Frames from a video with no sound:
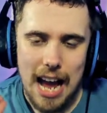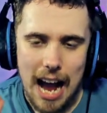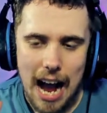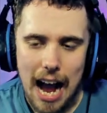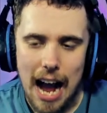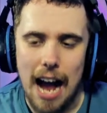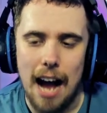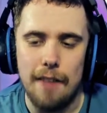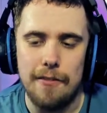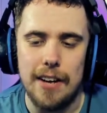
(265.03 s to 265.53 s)

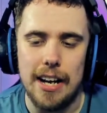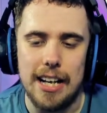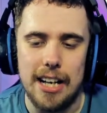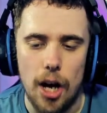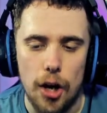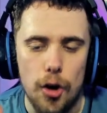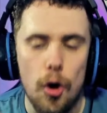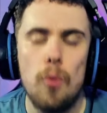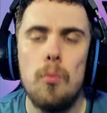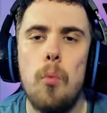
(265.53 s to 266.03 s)
having
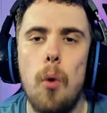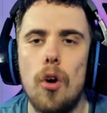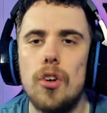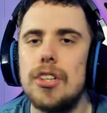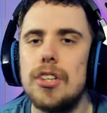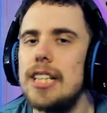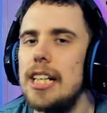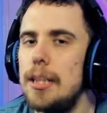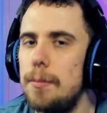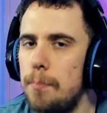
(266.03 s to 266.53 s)
an
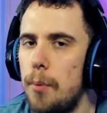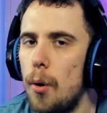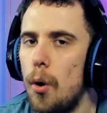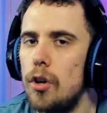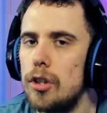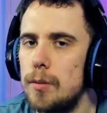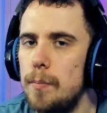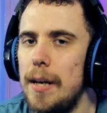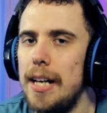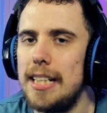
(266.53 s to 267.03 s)
unwanted
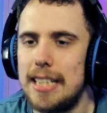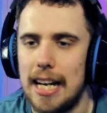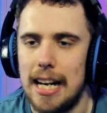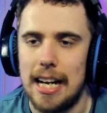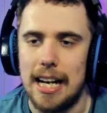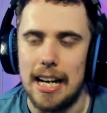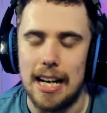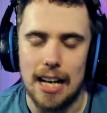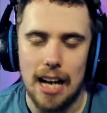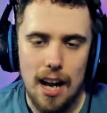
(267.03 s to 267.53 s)
board
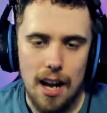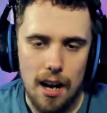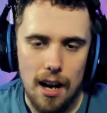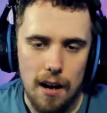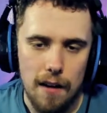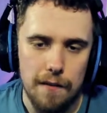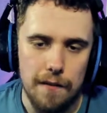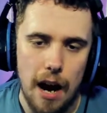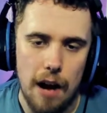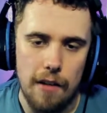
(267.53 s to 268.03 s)
meeting
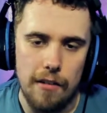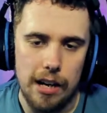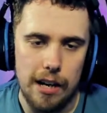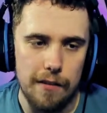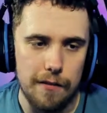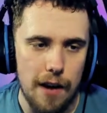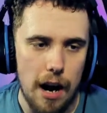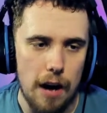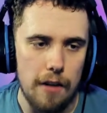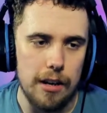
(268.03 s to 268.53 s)

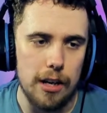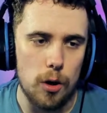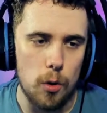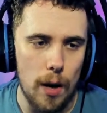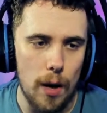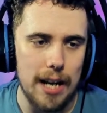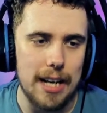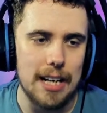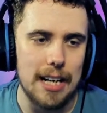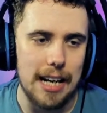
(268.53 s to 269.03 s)
very
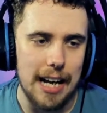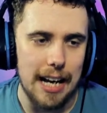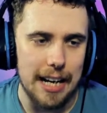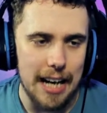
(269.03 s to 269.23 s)
quickly.